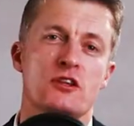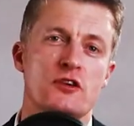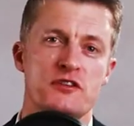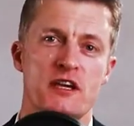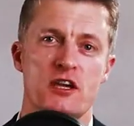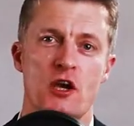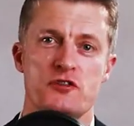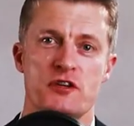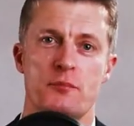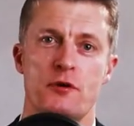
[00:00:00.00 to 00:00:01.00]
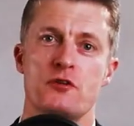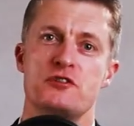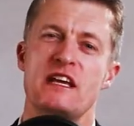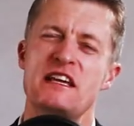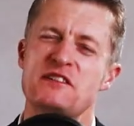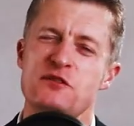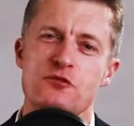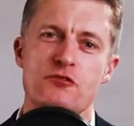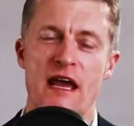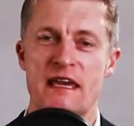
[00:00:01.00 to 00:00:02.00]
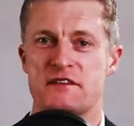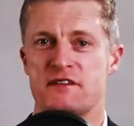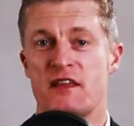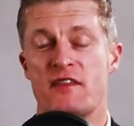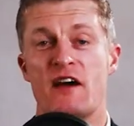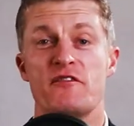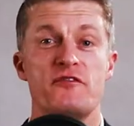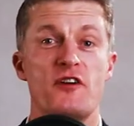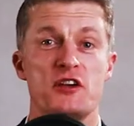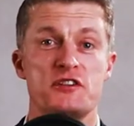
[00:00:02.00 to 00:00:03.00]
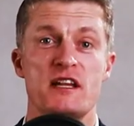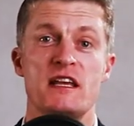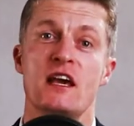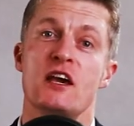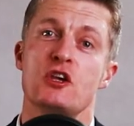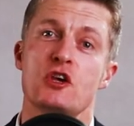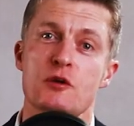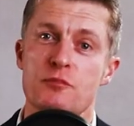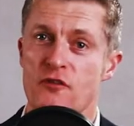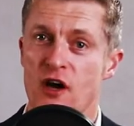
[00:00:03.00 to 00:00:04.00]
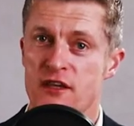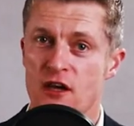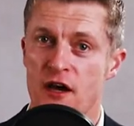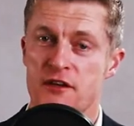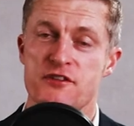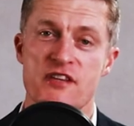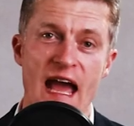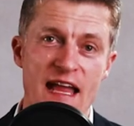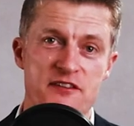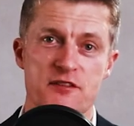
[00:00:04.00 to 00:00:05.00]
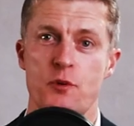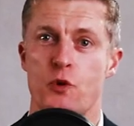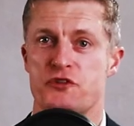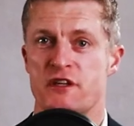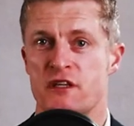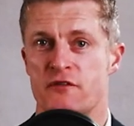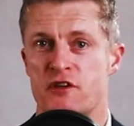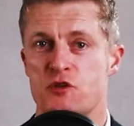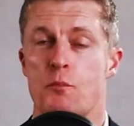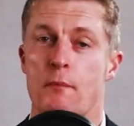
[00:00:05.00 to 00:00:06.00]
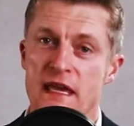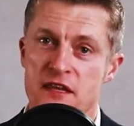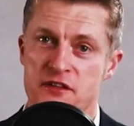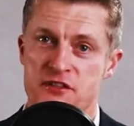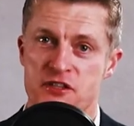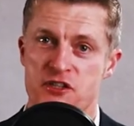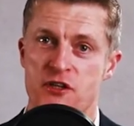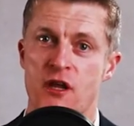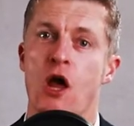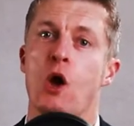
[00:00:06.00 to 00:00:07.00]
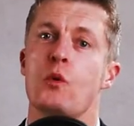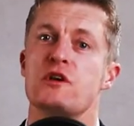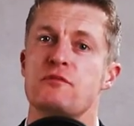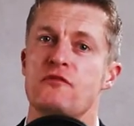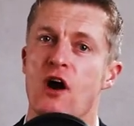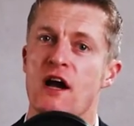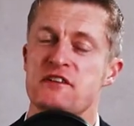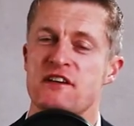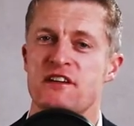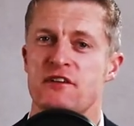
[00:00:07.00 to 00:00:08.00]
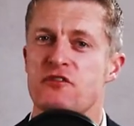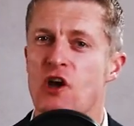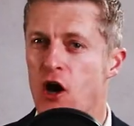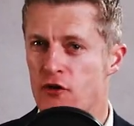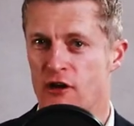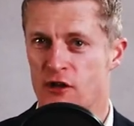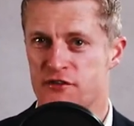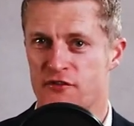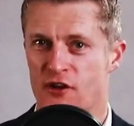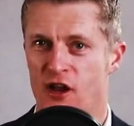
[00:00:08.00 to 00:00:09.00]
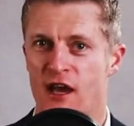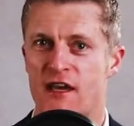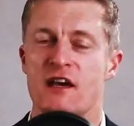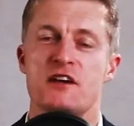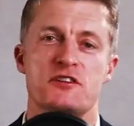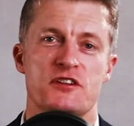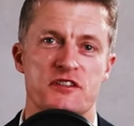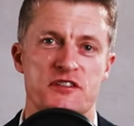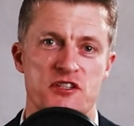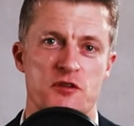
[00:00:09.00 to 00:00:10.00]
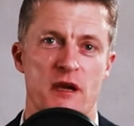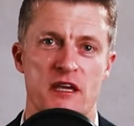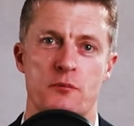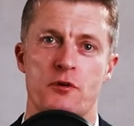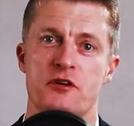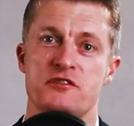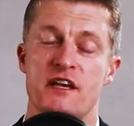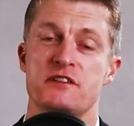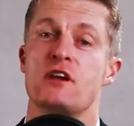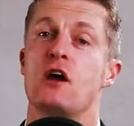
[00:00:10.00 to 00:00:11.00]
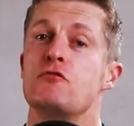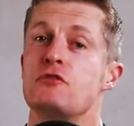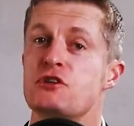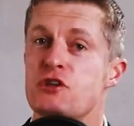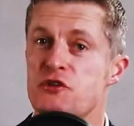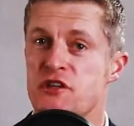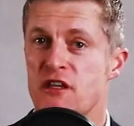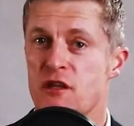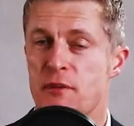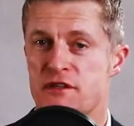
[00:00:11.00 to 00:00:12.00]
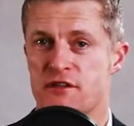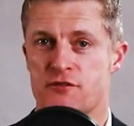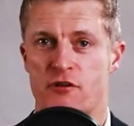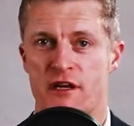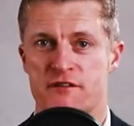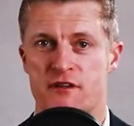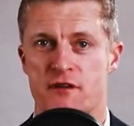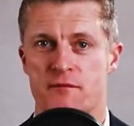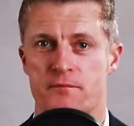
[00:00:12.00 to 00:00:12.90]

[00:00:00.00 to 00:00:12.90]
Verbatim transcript: using a coaching approach is great in that, firstly, you can provide guidance and support to the individual making the decision, which provides a set of guardrails, if you like, to the decision making process, reducing the business risk.